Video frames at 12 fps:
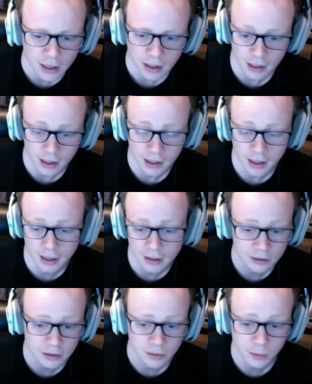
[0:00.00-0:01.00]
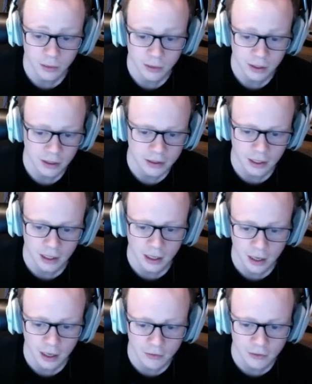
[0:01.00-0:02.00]
and that could just be because
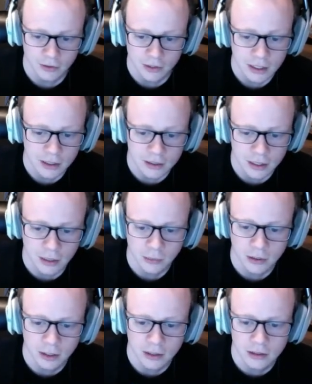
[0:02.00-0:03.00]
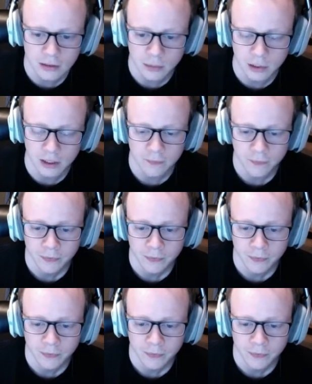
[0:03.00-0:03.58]
I haven't seen these applications, but